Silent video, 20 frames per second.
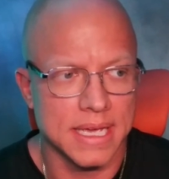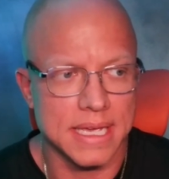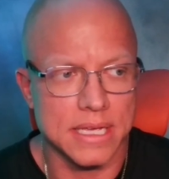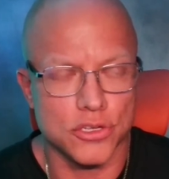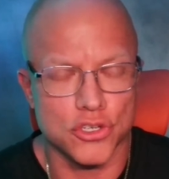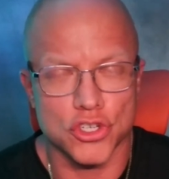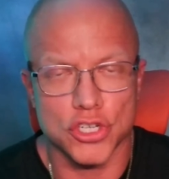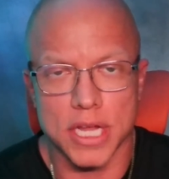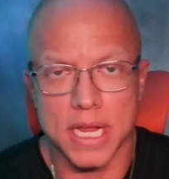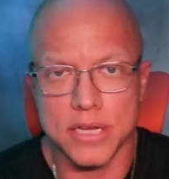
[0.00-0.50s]

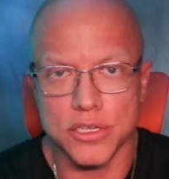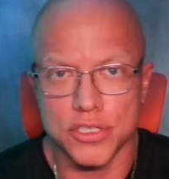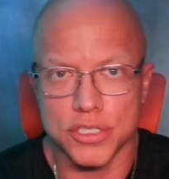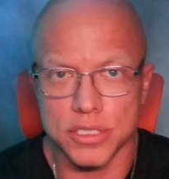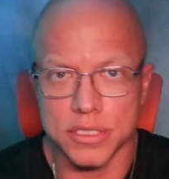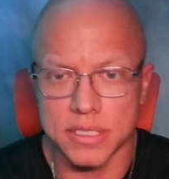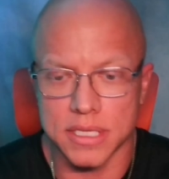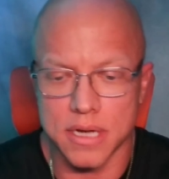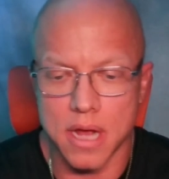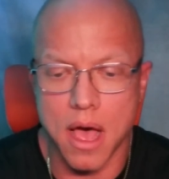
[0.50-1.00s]
It
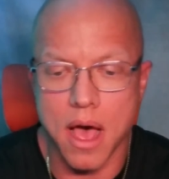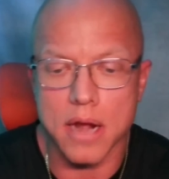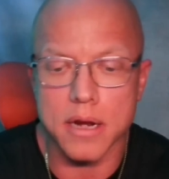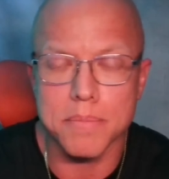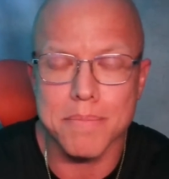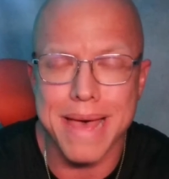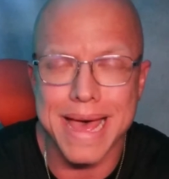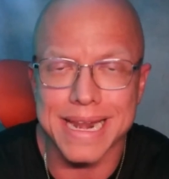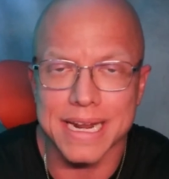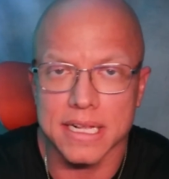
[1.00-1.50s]
changes, it
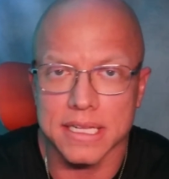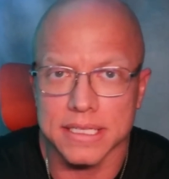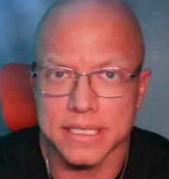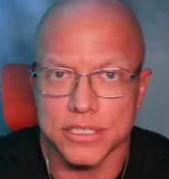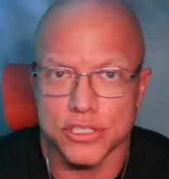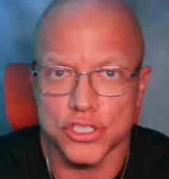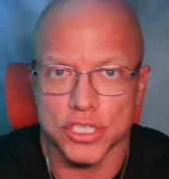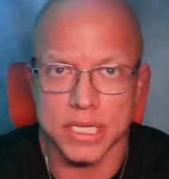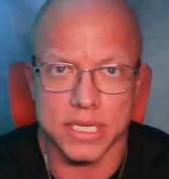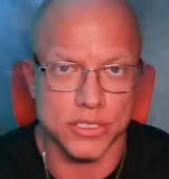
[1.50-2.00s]

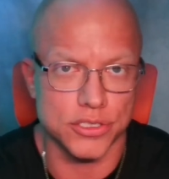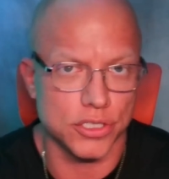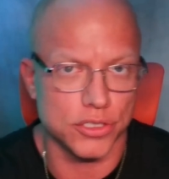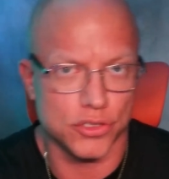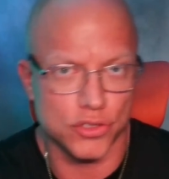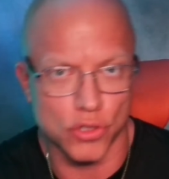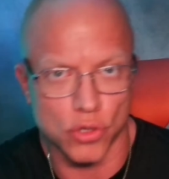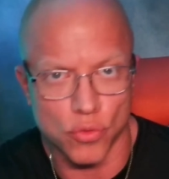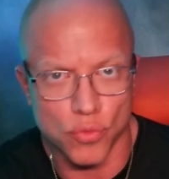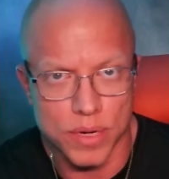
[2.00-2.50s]
automatically
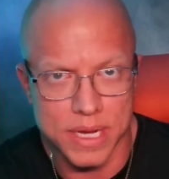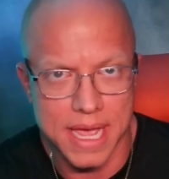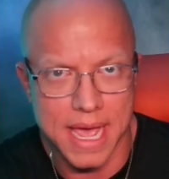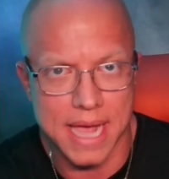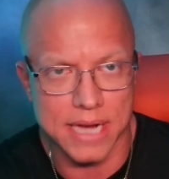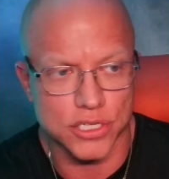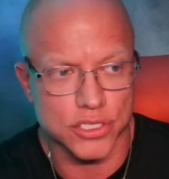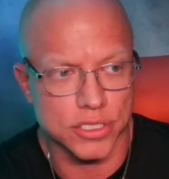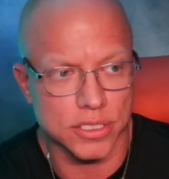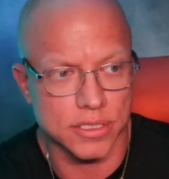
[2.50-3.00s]
changes your
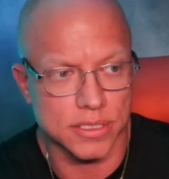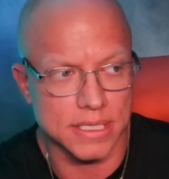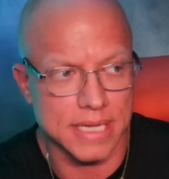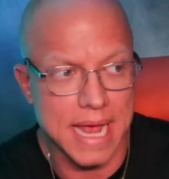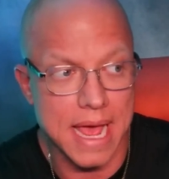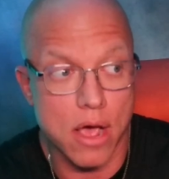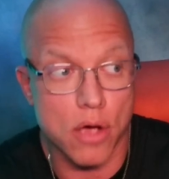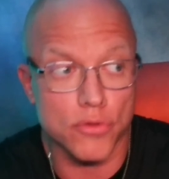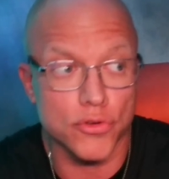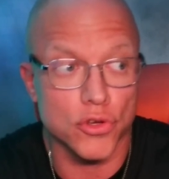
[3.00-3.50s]
reactions and
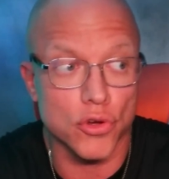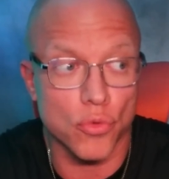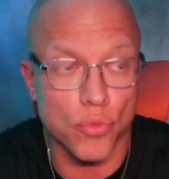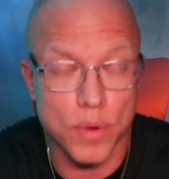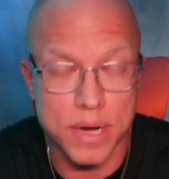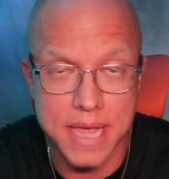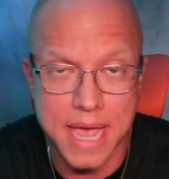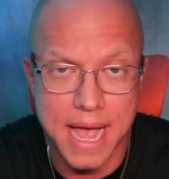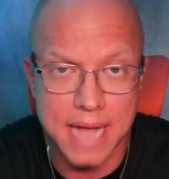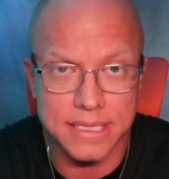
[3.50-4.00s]
how you're
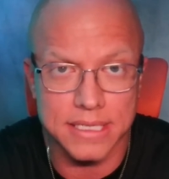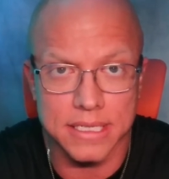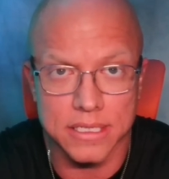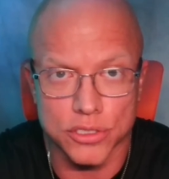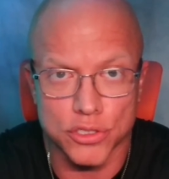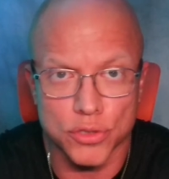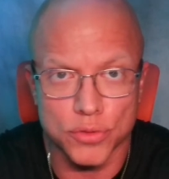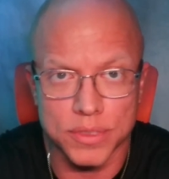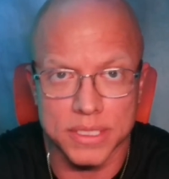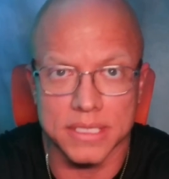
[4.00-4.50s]

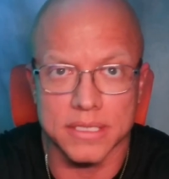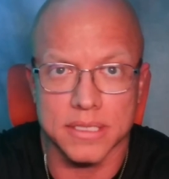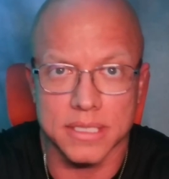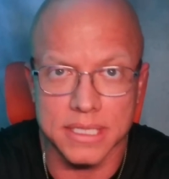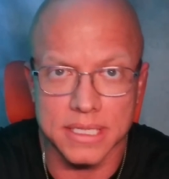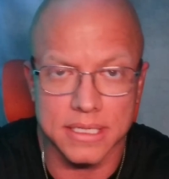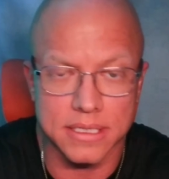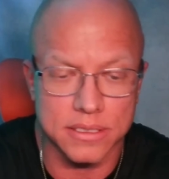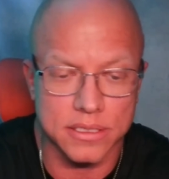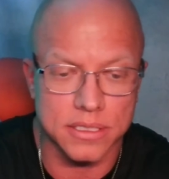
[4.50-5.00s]
reacting to these
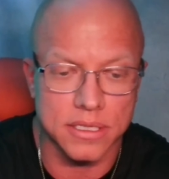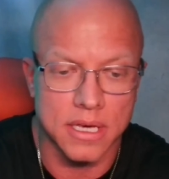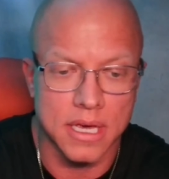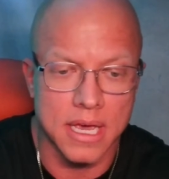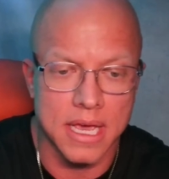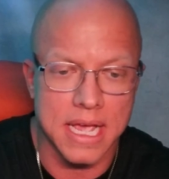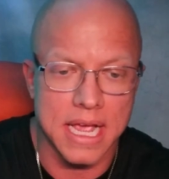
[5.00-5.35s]
things.